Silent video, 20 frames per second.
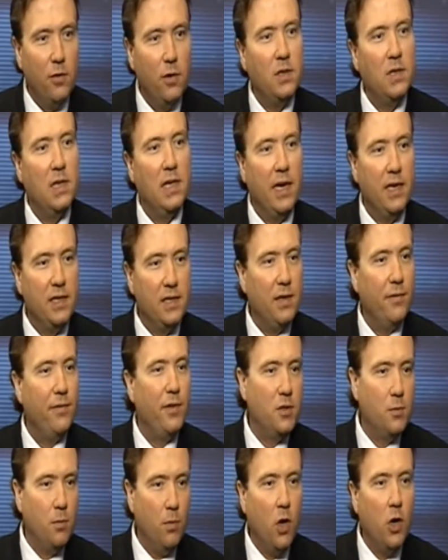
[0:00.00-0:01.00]
There's a lot of stuff
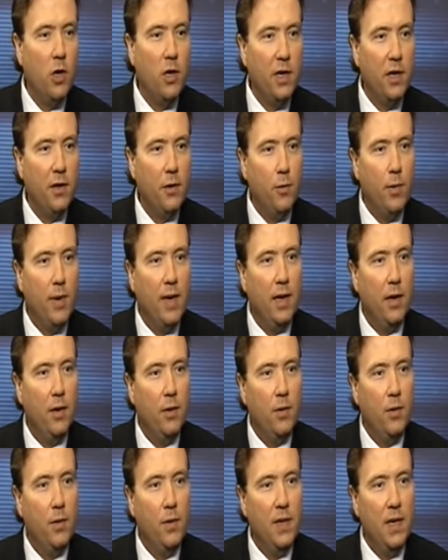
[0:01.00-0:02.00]
that's marketed
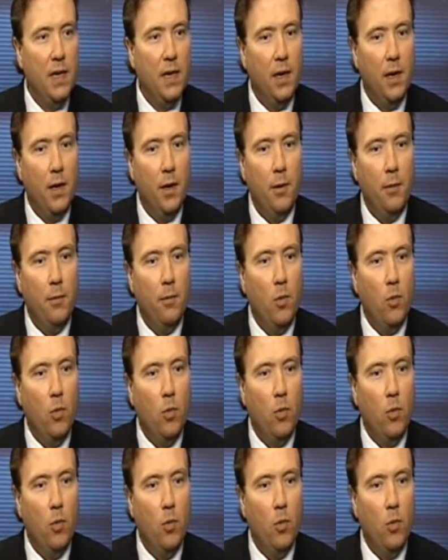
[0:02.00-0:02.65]
around um,